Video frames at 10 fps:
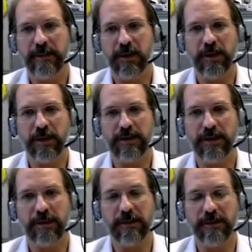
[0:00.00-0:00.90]
you're going to
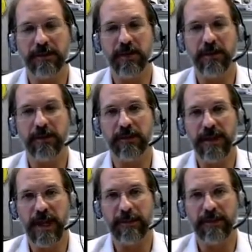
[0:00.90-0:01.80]
double and triple
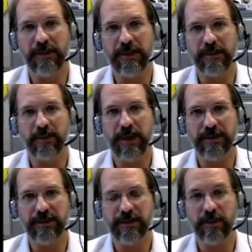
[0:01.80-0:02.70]
the atmospheric
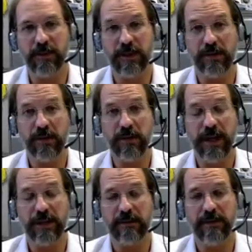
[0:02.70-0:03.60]
pressure. And when you do that,
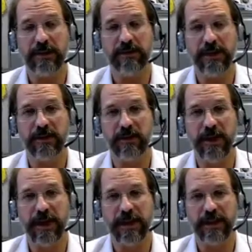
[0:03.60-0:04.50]
you're effectively
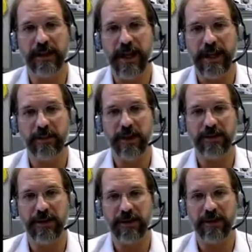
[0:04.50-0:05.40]
creating a high pressure
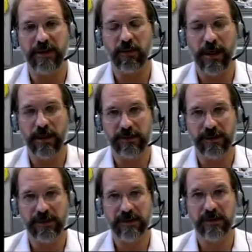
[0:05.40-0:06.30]
area around the
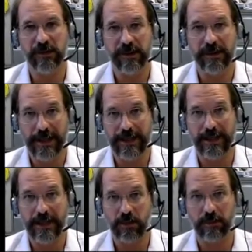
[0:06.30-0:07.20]
solution, i.e.
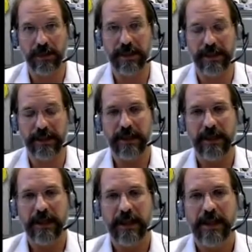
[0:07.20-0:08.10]
your blood.
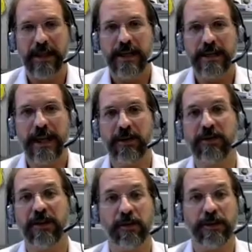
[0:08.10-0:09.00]

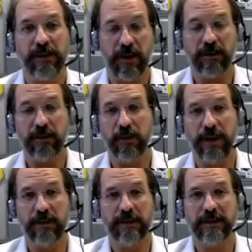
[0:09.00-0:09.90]
Nitrogen will dissolve to a
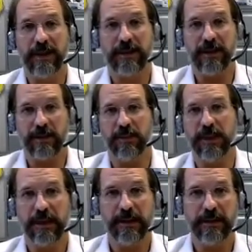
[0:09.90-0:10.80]
greater extent in your
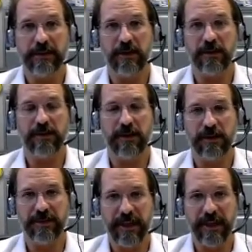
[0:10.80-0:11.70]
blood under those
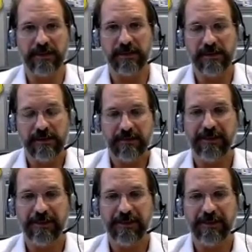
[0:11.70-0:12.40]
circumstances,